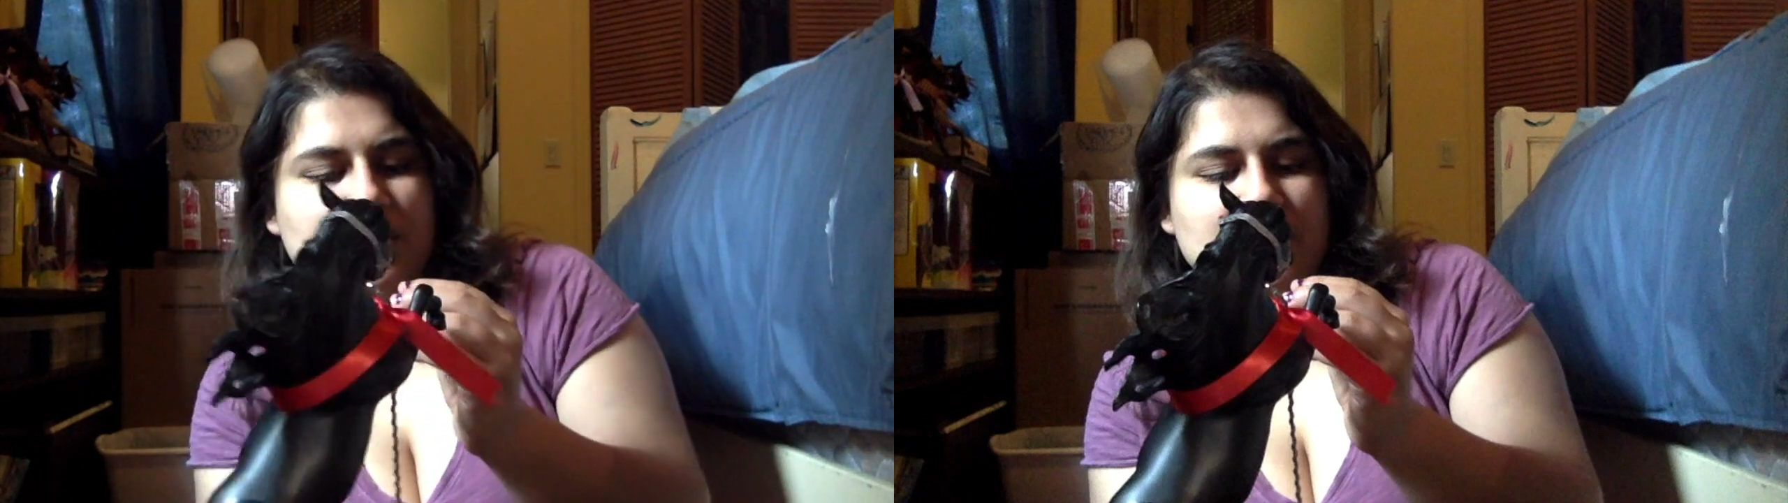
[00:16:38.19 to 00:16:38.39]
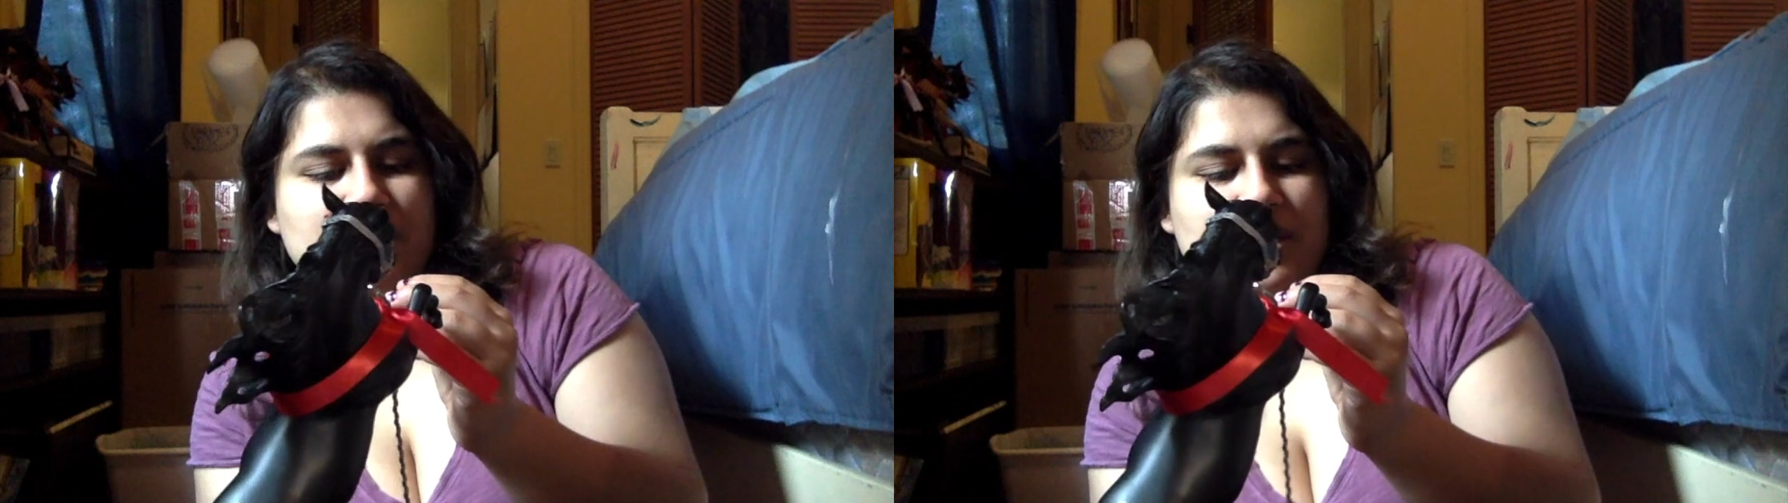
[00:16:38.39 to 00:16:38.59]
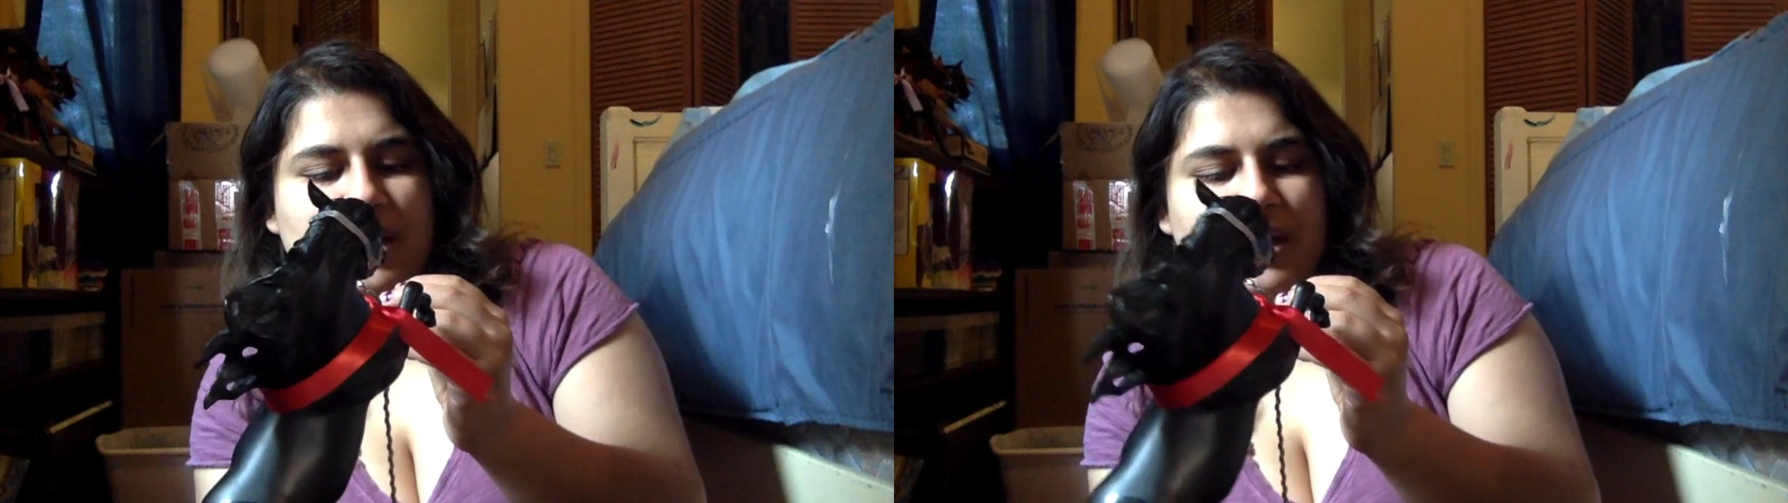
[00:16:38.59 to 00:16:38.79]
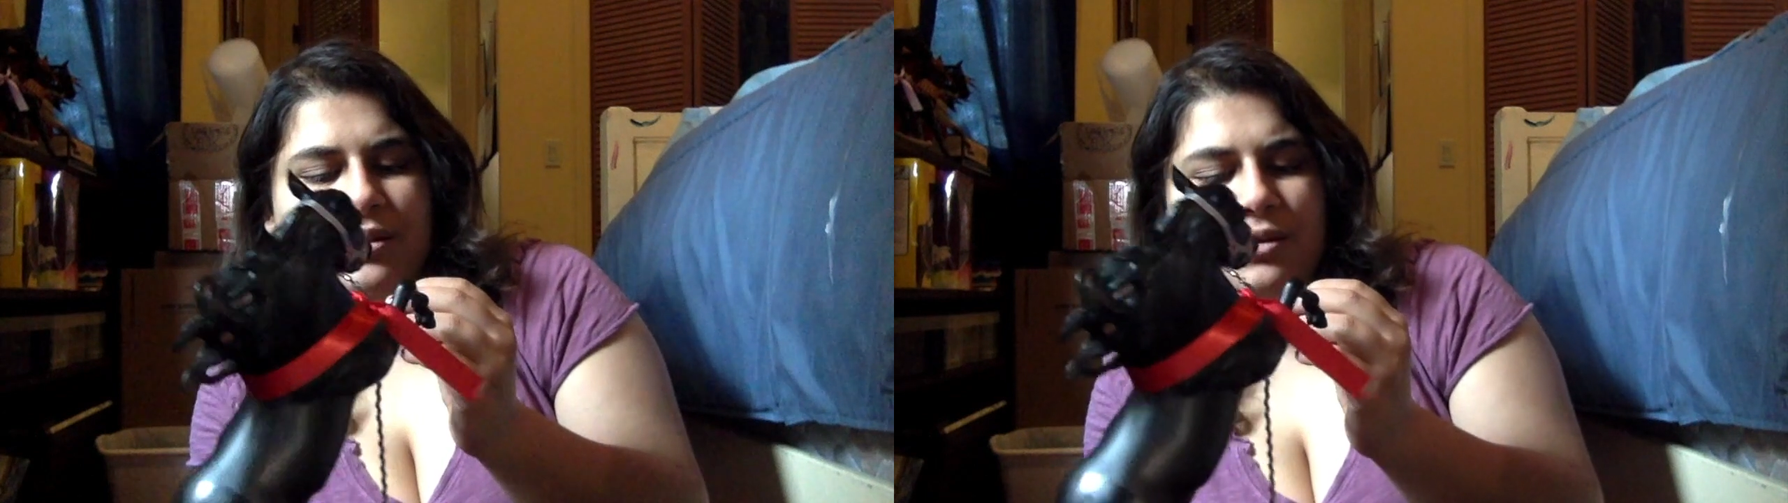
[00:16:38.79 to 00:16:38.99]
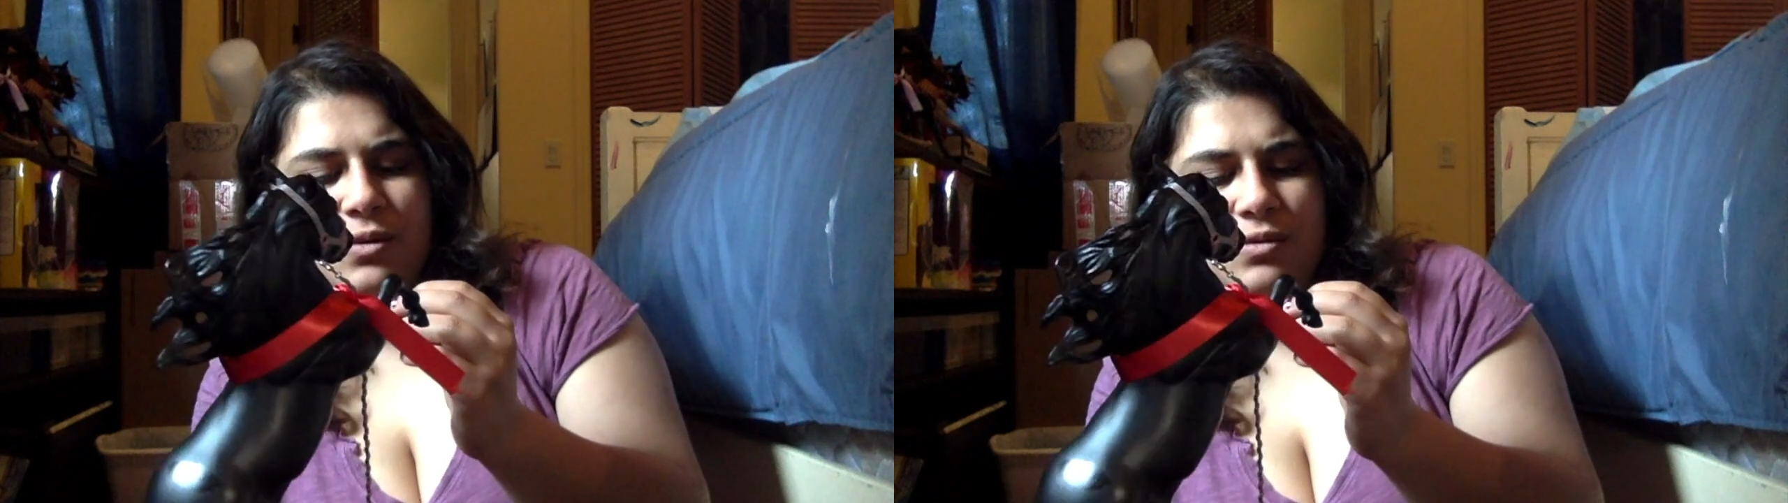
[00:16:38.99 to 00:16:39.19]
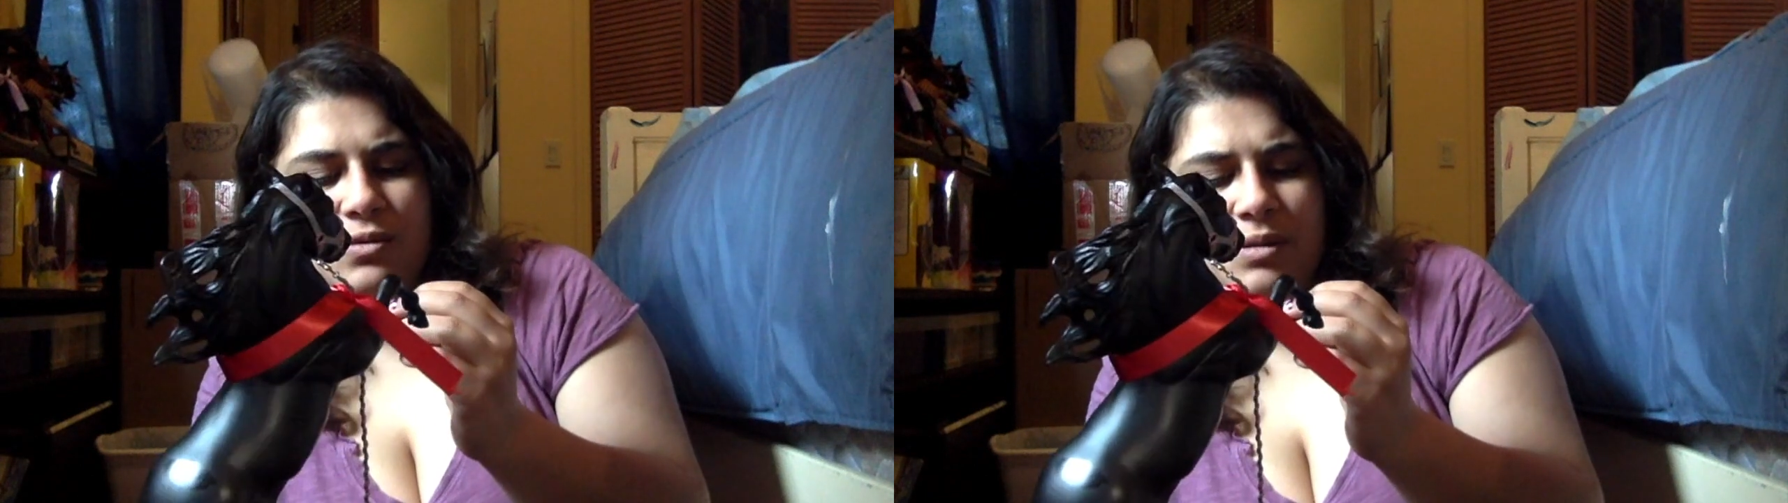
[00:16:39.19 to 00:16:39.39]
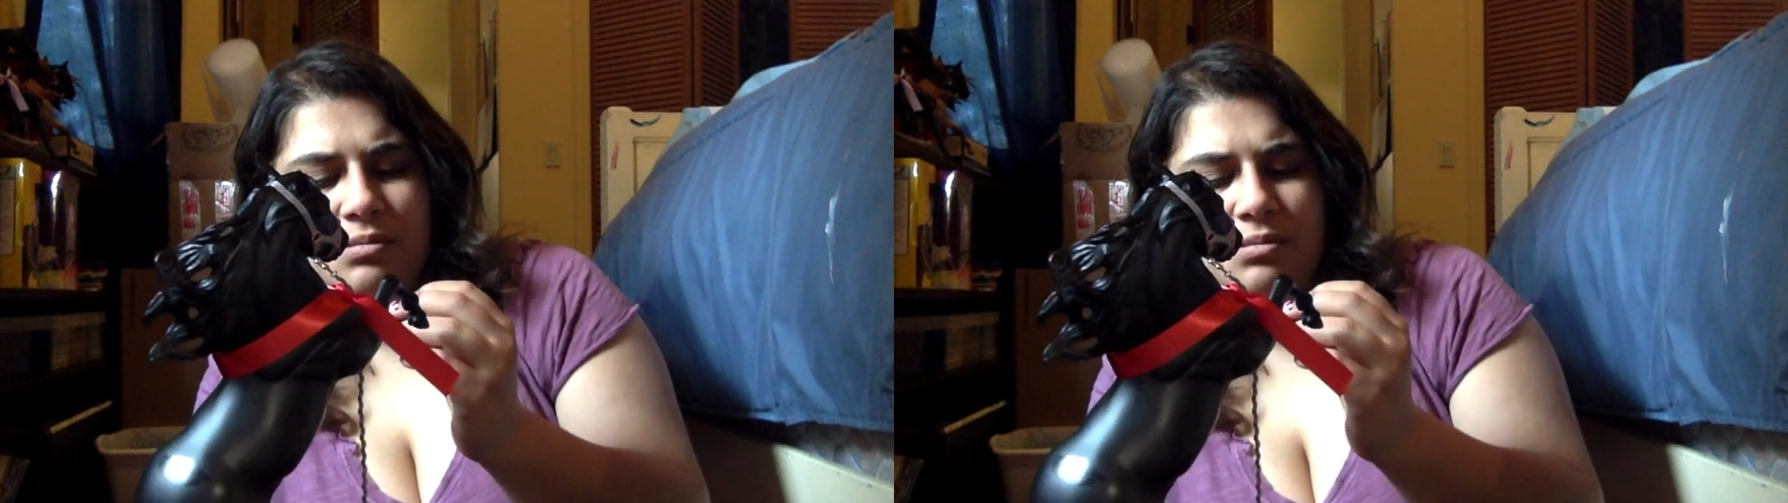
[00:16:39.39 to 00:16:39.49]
He has a tiny little